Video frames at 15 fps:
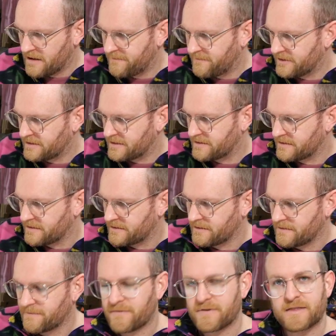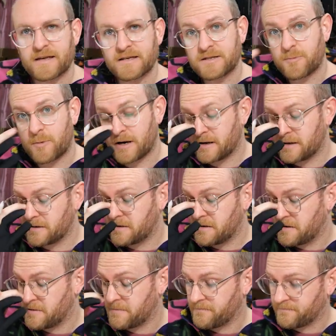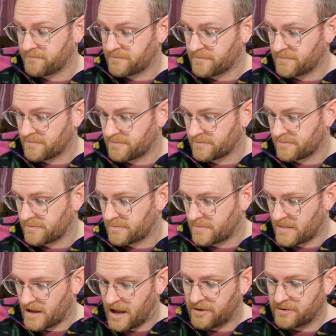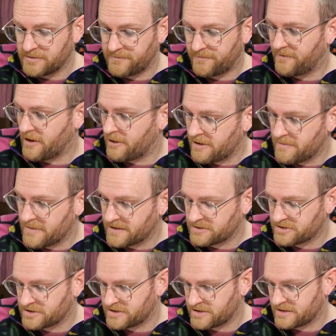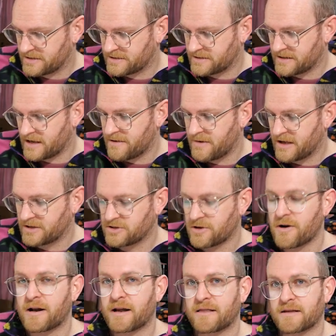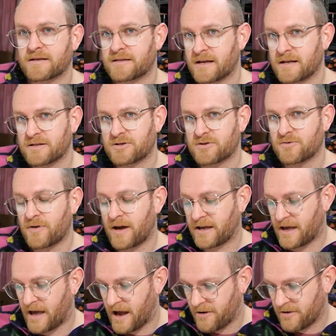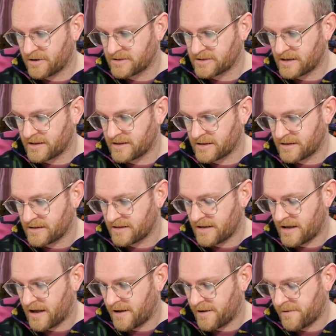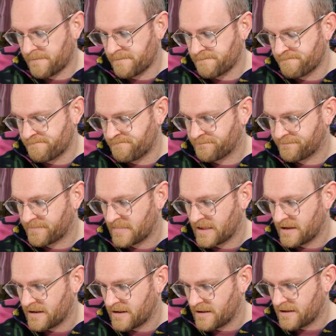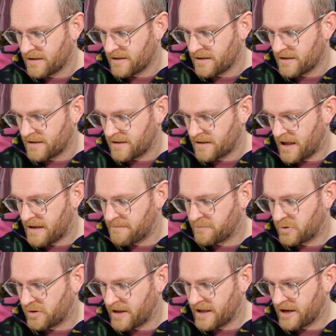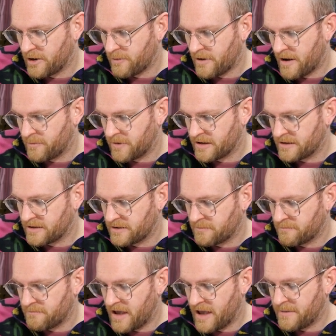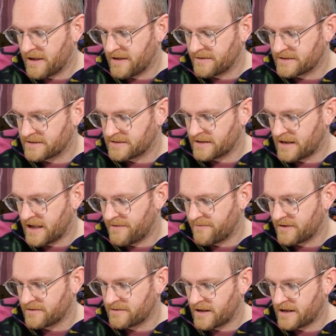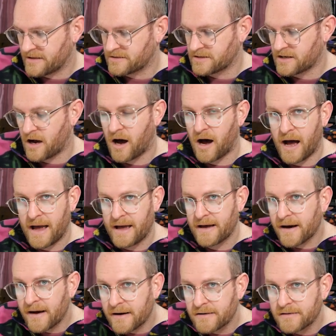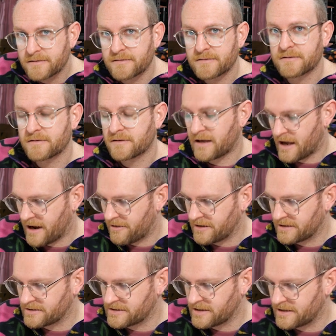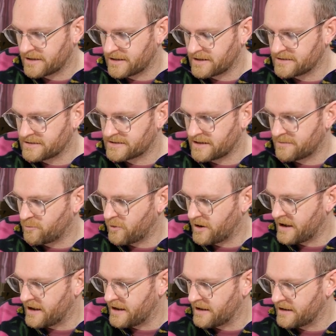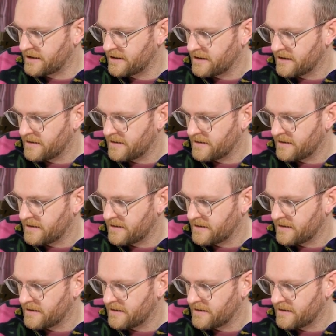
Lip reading: For this one, I could very much see me turning this into a character and playing around with, maybe it's even a tire character in some way.